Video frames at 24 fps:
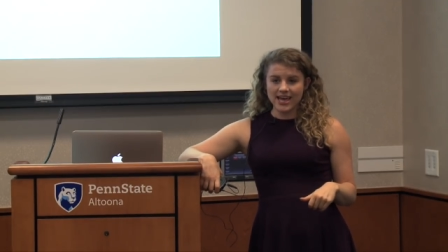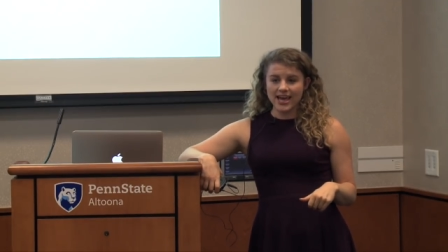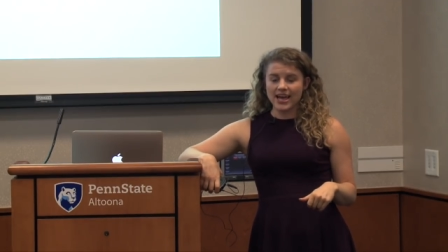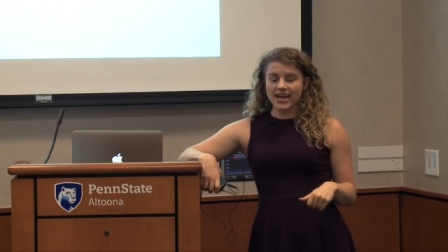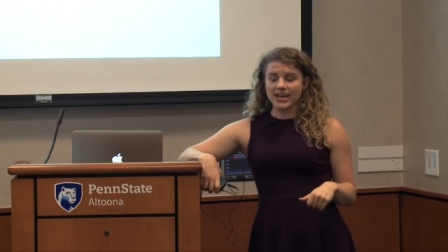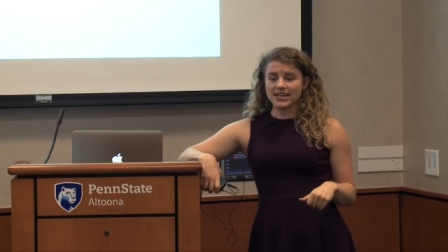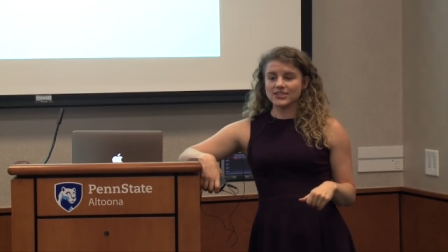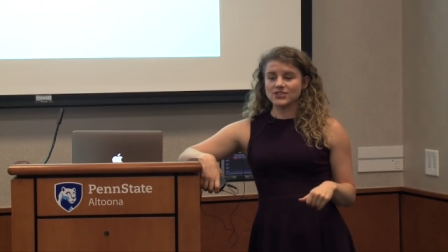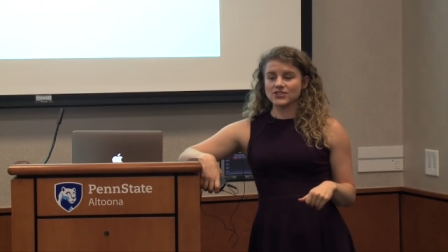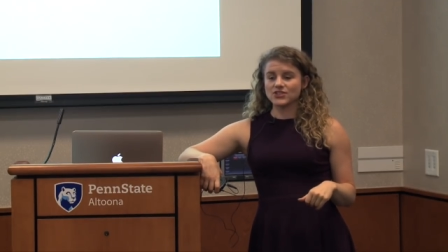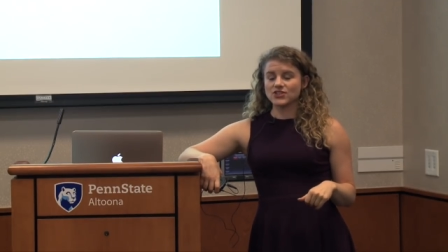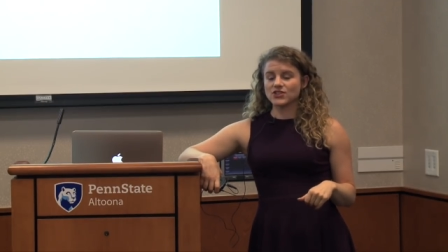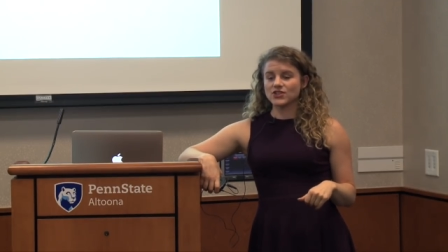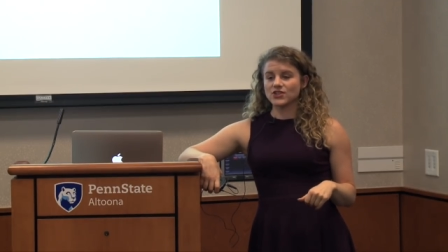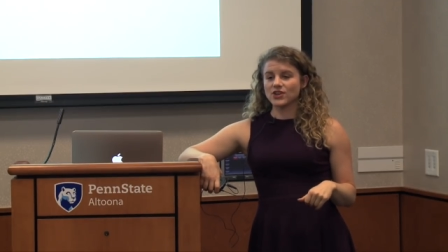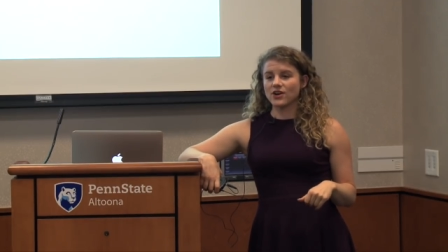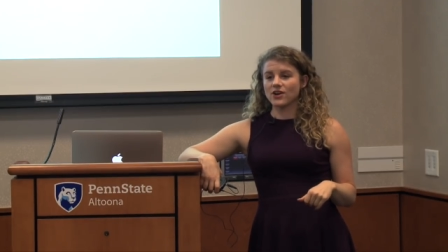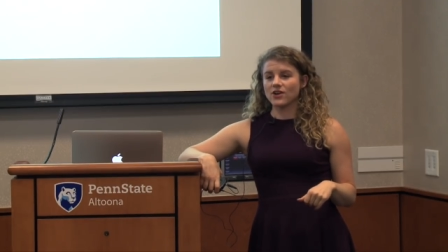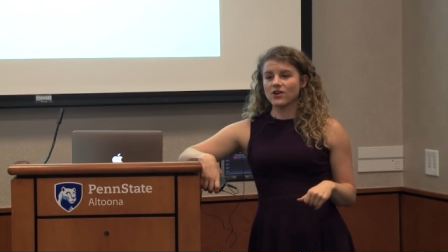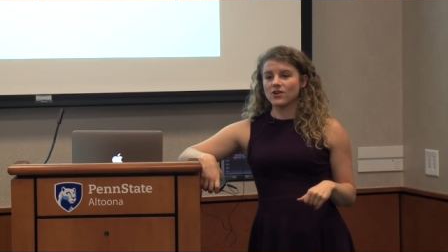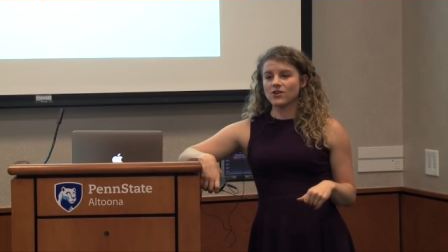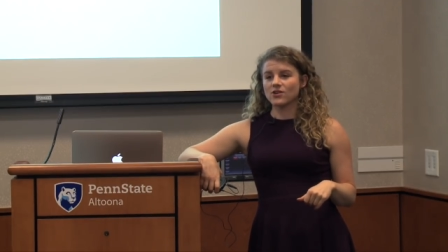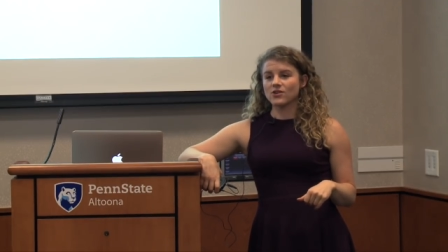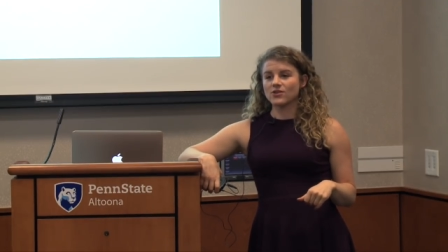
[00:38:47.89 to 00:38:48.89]
And
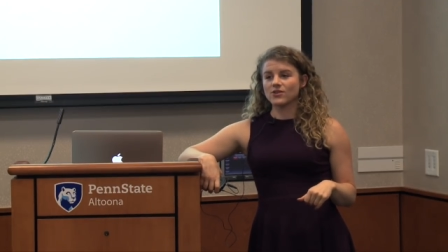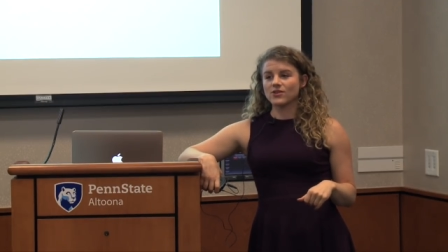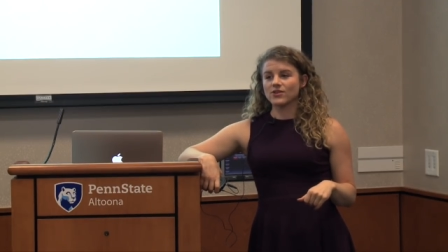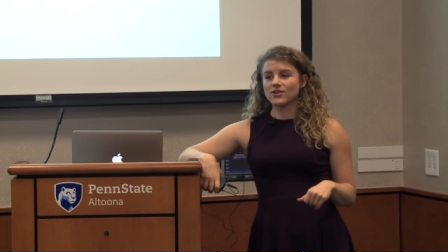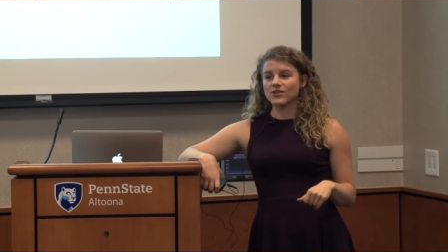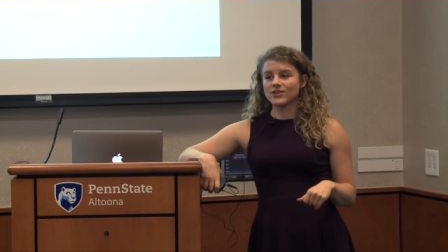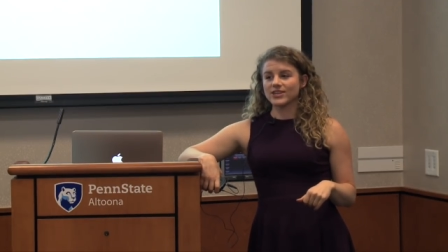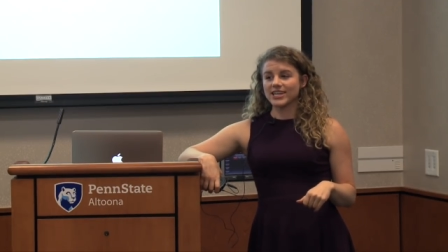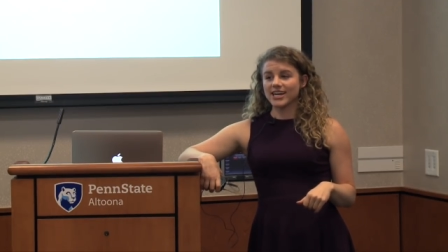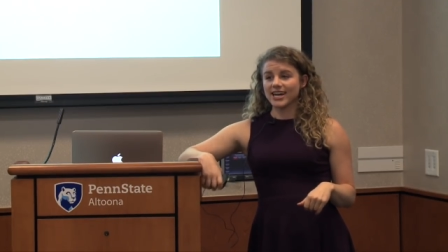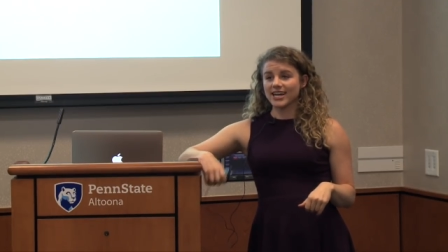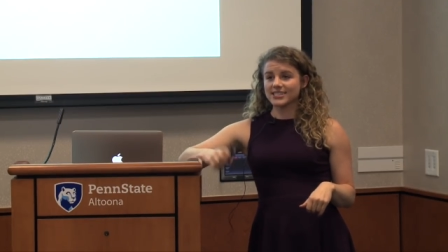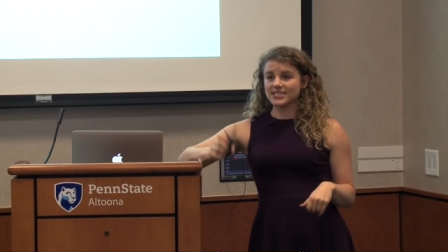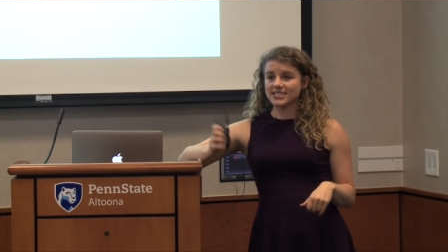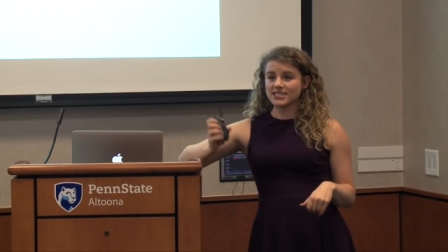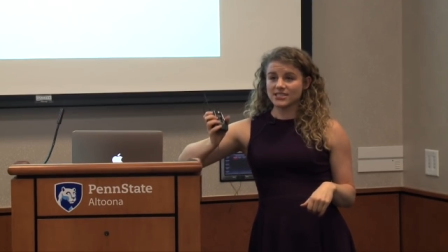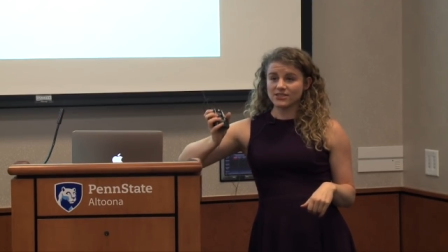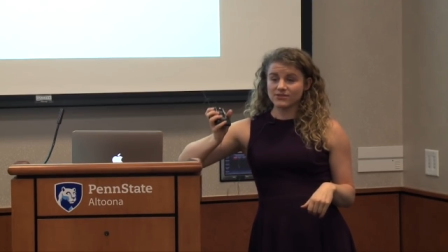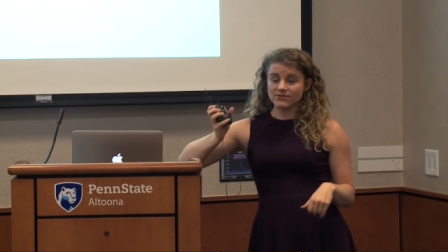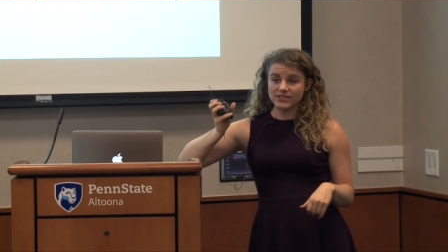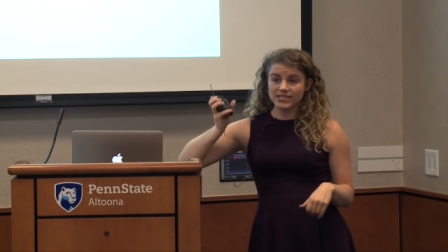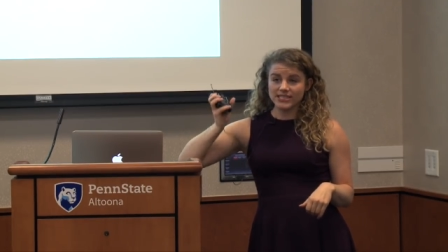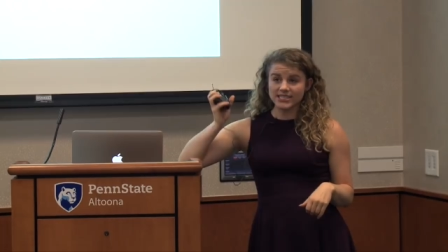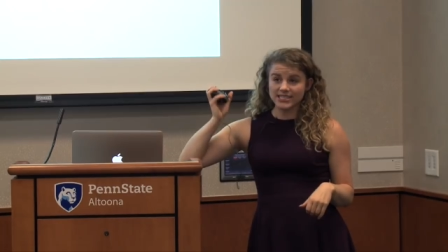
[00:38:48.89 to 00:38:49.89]
so he actually did
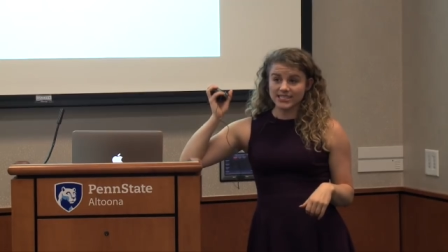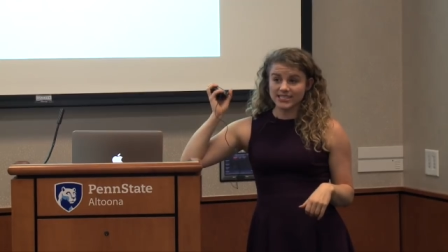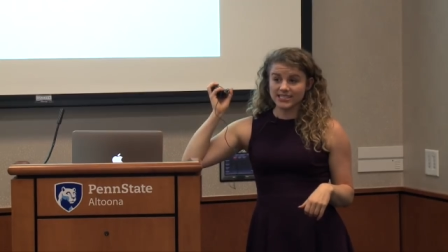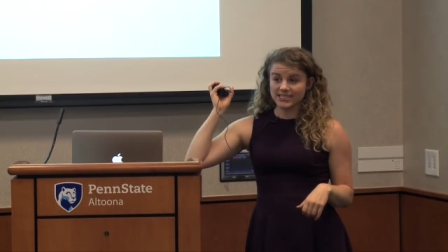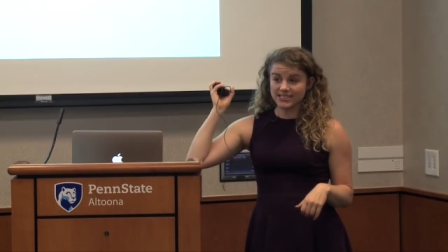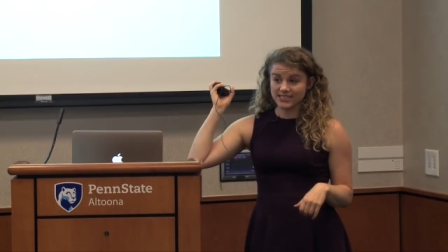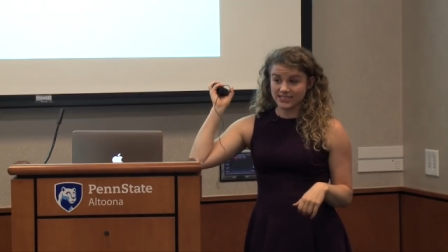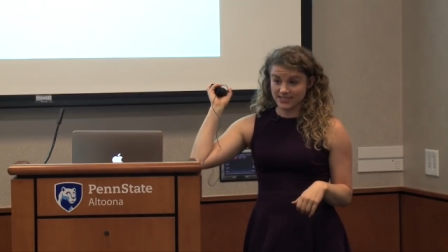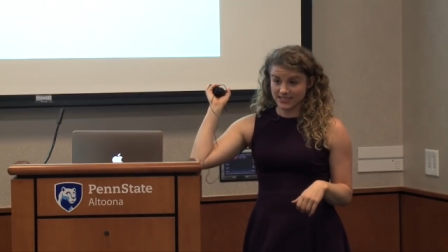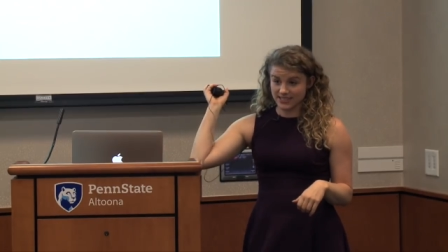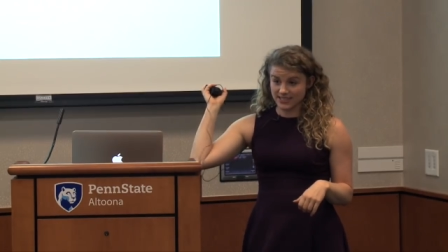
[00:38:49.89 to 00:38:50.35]
a really